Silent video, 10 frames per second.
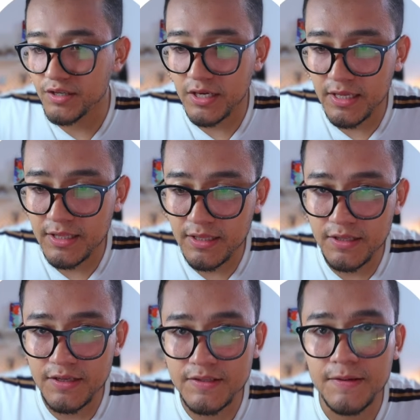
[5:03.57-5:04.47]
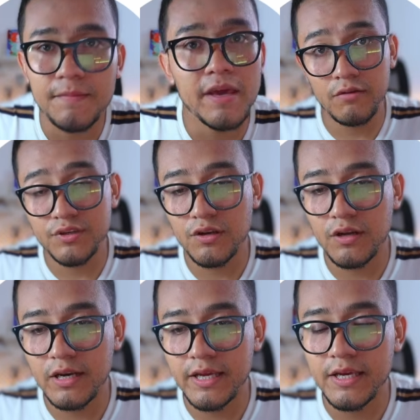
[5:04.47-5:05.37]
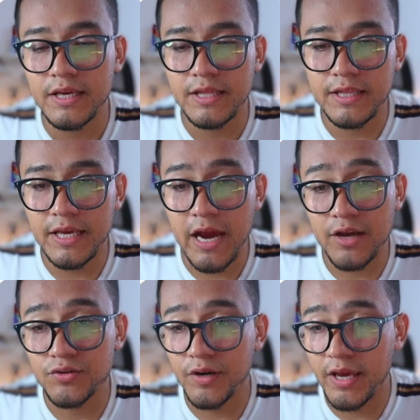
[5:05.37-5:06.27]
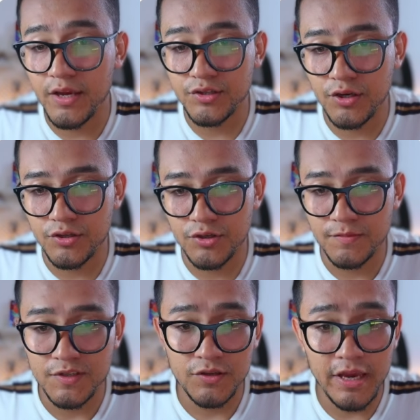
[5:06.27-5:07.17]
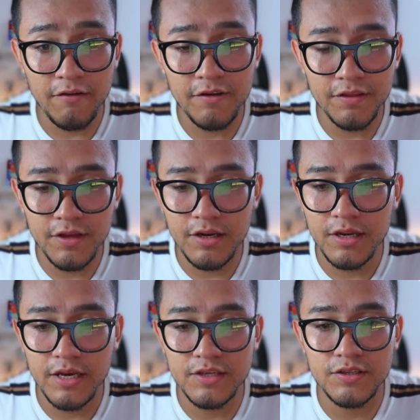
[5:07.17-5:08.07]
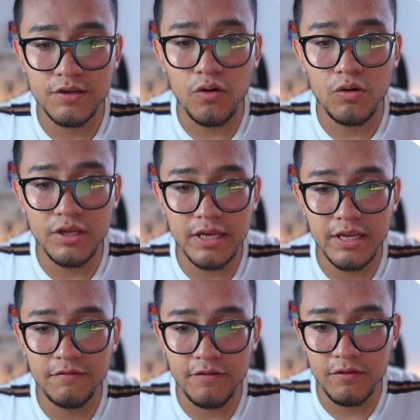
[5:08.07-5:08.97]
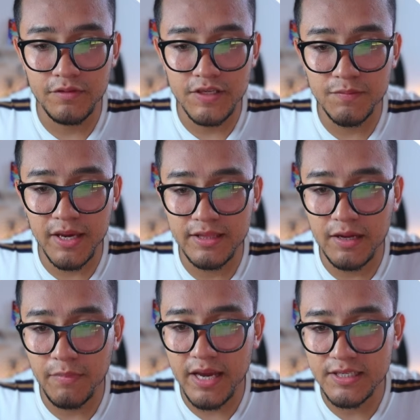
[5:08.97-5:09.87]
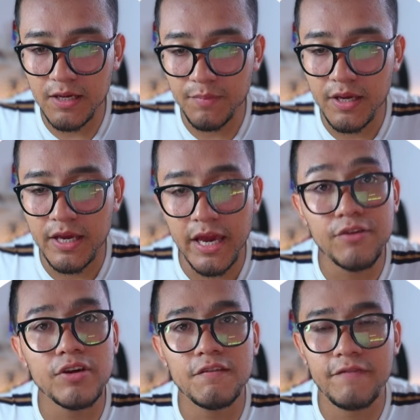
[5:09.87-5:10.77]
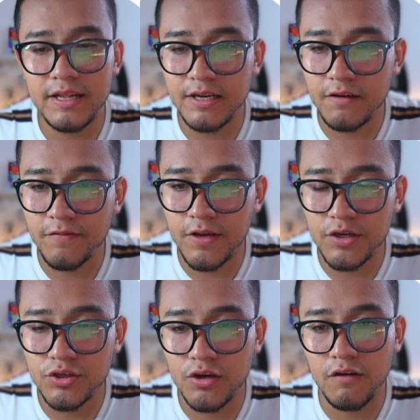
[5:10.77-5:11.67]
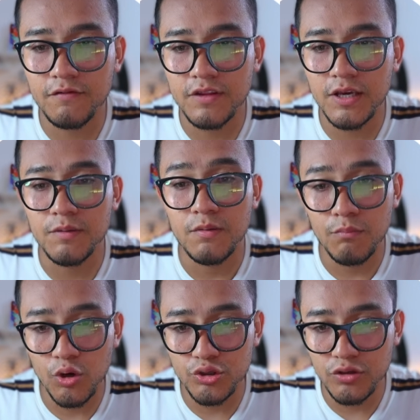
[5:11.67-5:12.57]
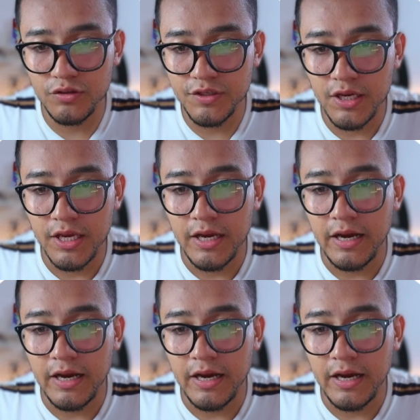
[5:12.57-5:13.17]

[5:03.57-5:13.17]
manage identities, and optionally the Azure AI Search. So everything is coordinated from this main.bicep, and you can find the definition of the modules